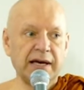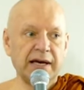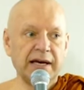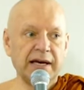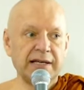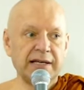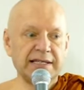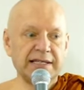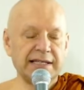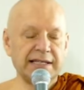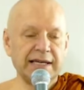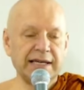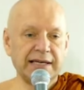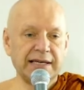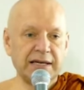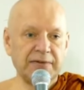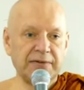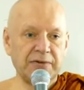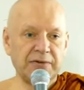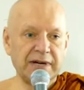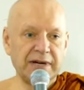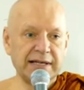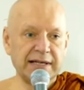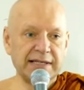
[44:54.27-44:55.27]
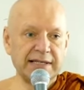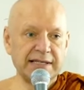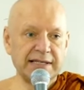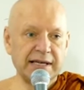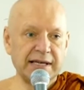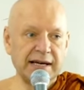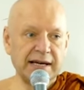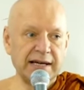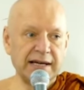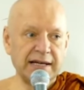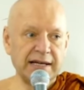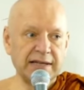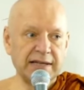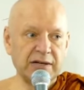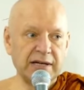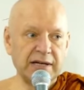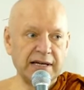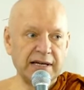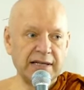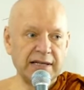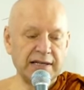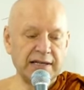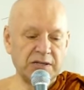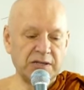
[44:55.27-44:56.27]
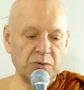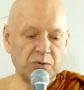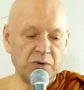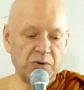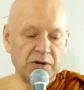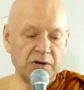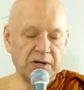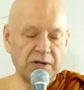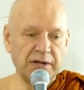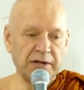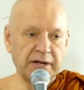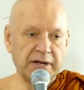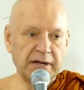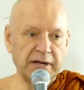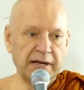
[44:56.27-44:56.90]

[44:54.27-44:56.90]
seeking for insight in this world.